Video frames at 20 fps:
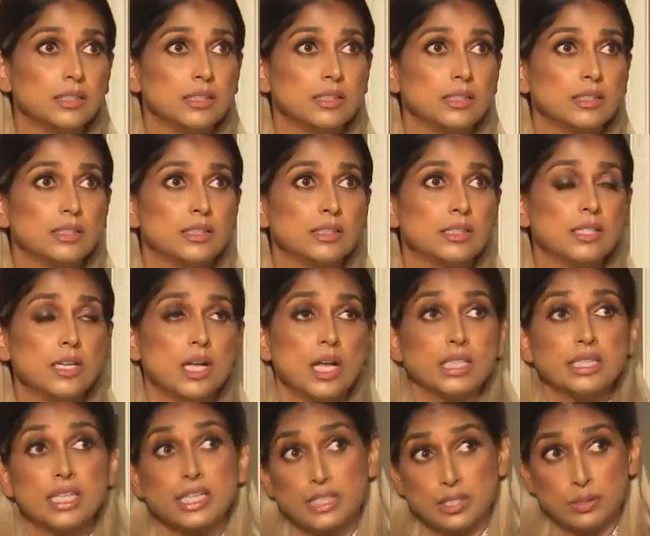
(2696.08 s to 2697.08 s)
of Sri Lanka?
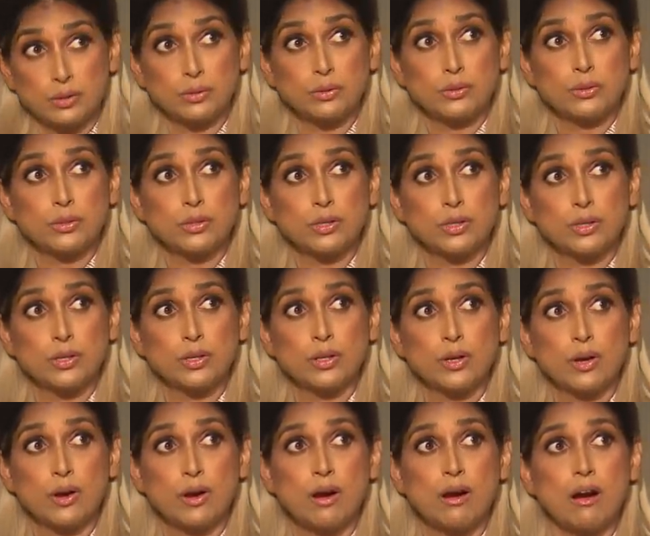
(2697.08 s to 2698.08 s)
The youth? Your,
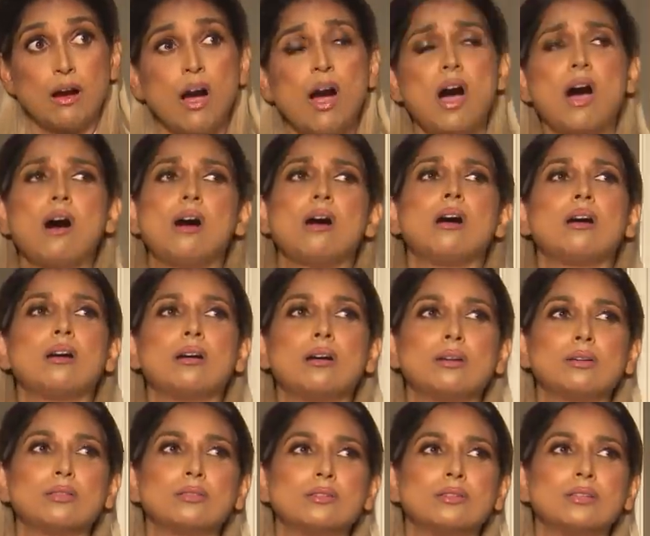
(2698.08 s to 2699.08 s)
your oh. fellow
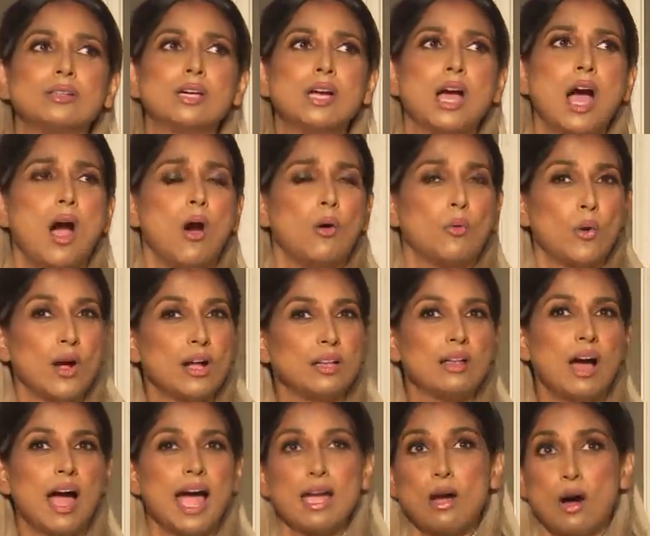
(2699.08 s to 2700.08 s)
age people.
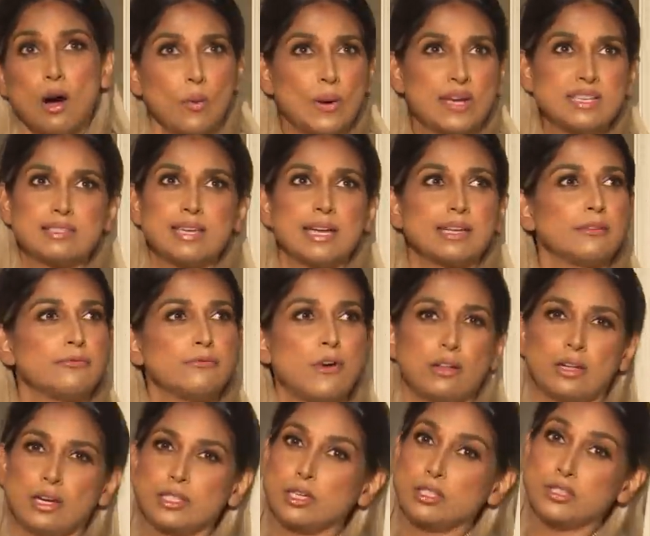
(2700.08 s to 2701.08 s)
Well, I always say to
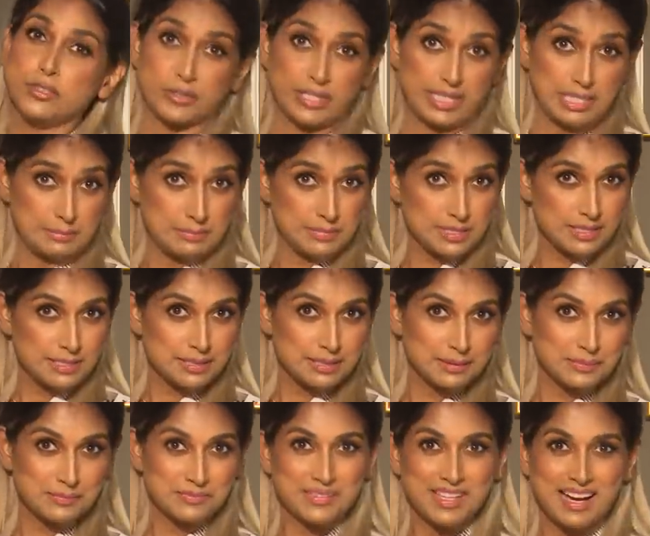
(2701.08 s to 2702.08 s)
follow your dreams.
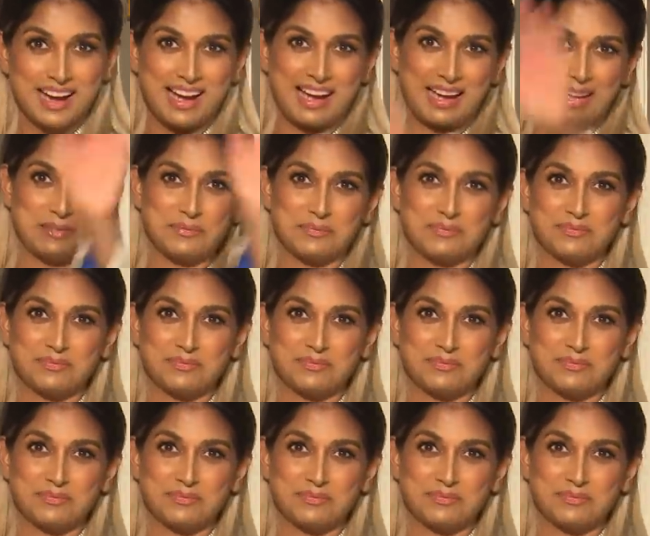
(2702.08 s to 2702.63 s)
Hi.